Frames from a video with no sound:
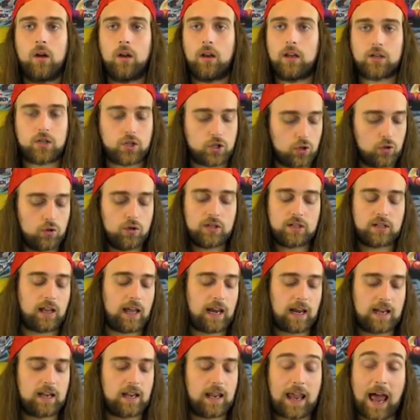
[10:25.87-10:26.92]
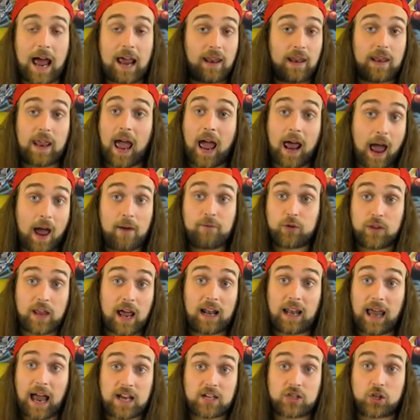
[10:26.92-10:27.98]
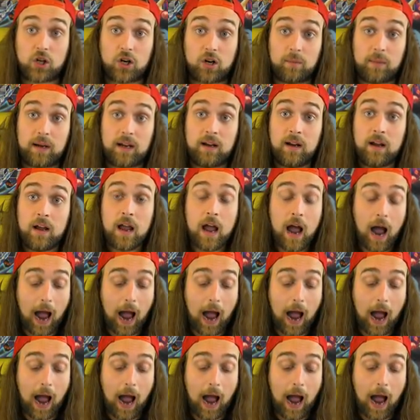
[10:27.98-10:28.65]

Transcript: As soon as, like, after that last tournament,